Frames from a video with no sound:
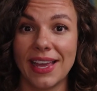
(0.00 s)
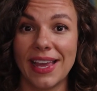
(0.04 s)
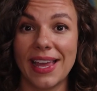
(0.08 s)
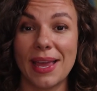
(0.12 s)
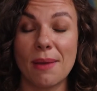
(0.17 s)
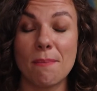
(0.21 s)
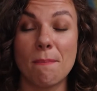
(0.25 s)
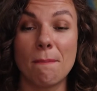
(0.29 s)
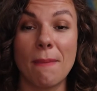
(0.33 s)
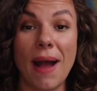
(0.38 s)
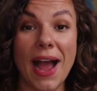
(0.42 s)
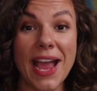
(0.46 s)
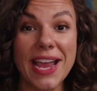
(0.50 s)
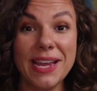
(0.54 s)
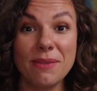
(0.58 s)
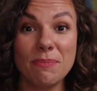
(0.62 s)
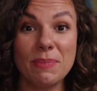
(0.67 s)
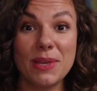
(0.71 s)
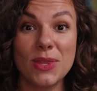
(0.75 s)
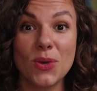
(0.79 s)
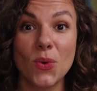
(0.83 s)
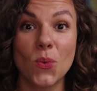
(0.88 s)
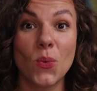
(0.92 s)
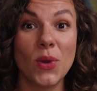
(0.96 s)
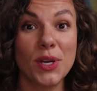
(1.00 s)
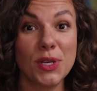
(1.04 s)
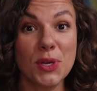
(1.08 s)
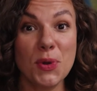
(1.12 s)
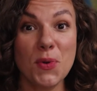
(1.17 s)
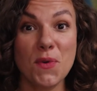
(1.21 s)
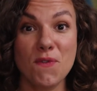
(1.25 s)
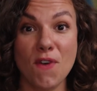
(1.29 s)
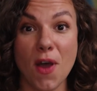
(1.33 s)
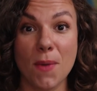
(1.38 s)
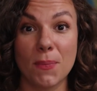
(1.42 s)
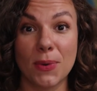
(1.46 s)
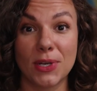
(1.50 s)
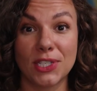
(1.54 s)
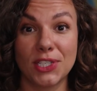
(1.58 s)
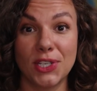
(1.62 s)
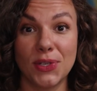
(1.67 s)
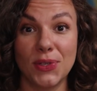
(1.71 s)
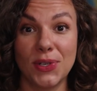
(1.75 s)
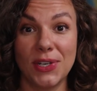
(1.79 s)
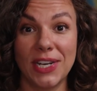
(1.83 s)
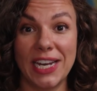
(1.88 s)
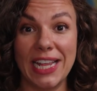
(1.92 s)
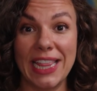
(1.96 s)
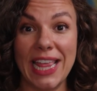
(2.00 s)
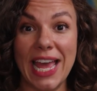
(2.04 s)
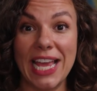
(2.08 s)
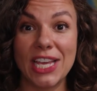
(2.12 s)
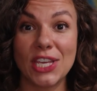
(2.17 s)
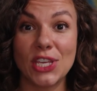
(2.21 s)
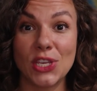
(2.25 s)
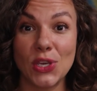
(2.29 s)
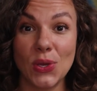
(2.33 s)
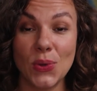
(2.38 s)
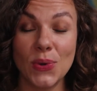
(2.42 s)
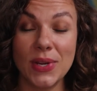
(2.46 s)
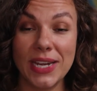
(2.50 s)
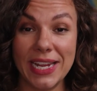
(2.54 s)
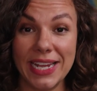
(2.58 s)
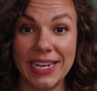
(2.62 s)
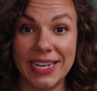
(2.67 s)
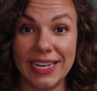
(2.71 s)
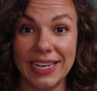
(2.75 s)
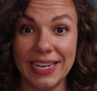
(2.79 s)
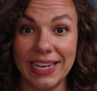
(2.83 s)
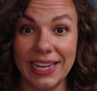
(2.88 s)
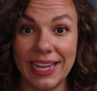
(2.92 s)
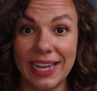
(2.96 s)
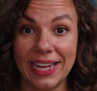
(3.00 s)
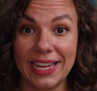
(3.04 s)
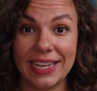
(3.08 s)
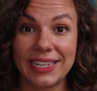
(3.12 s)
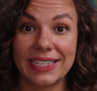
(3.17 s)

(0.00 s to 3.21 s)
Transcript: it might be the window of opportunity that you needed